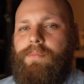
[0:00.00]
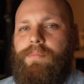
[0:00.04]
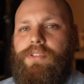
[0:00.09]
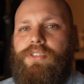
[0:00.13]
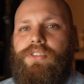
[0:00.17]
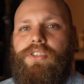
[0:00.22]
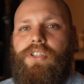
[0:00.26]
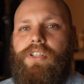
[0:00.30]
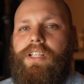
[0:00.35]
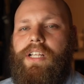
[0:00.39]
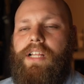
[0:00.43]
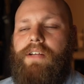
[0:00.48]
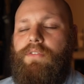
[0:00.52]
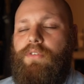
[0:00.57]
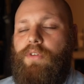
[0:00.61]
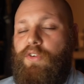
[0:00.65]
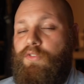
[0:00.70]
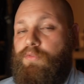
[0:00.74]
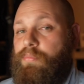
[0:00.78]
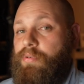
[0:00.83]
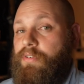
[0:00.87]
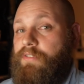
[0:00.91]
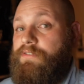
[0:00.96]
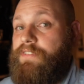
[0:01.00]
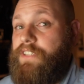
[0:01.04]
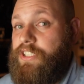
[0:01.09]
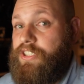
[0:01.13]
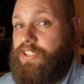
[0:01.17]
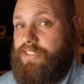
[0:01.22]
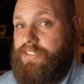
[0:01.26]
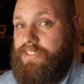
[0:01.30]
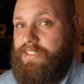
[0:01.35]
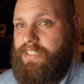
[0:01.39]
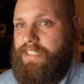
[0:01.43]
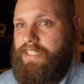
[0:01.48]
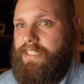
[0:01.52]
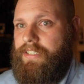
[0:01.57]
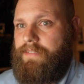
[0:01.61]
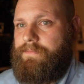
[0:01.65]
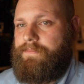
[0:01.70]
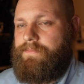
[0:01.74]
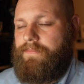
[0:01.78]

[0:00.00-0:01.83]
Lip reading: a certain level of proficiency.